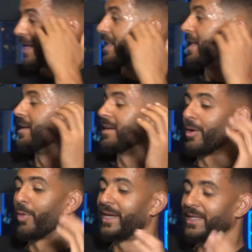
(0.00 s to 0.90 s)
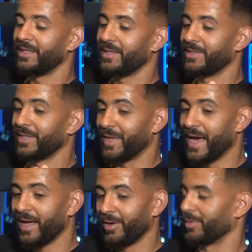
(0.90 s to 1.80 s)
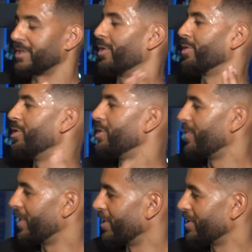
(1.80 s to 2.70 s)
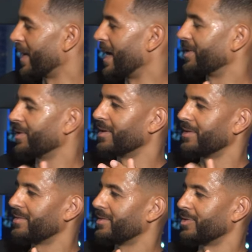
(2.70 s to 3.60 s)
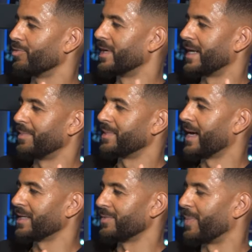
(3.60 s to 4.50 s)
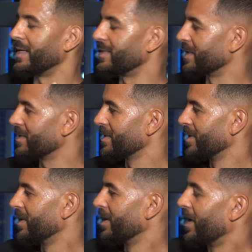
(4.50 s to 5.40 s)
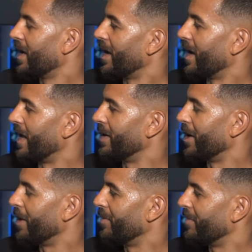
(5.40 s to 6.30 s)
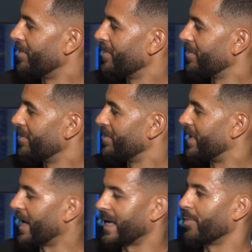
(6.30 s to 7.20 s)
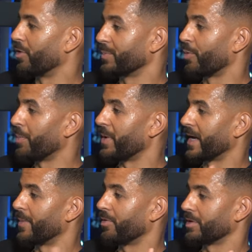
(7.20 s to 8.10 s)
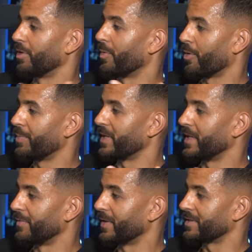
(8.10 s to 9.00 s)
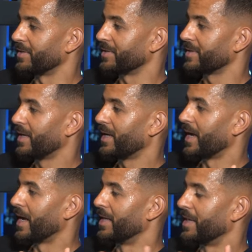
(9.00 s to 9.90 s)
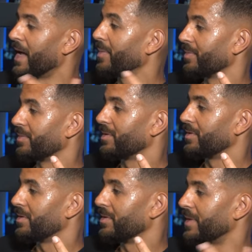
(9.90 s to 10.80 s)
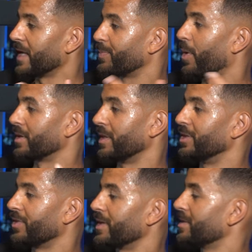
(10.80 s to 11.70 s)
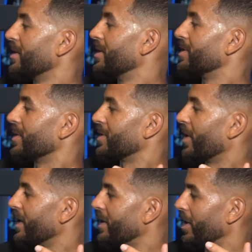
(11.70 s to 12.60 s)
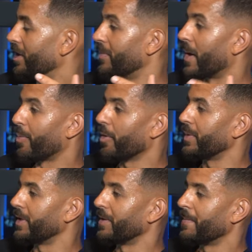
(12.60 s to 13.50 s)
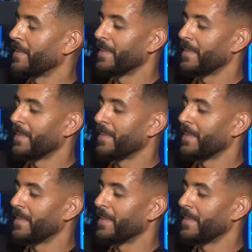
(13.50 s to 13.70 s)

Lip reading: And then I went into that and I was watching loads of YouTube videos about how to just reclaim tax basics. And then I came across property. I came across a lot of property investors. And then that sparked an interest. So I started learning about property.